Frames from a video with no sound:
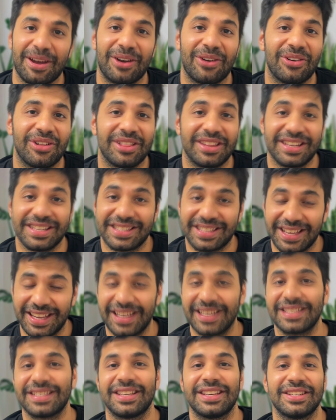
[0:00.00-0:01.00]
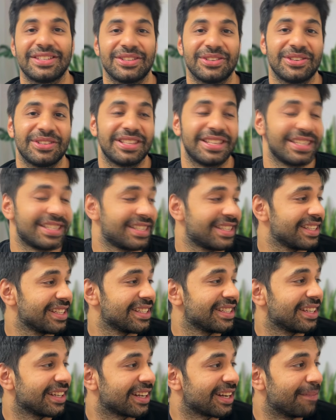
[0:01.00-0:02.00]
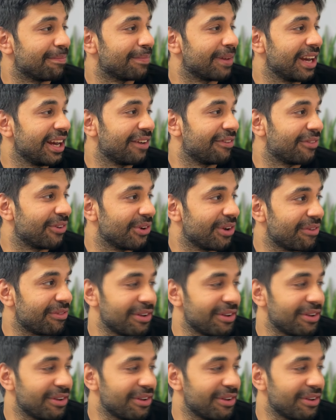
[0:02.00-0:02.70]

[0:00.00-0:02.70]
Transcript: and all these things. So this is the complete flow,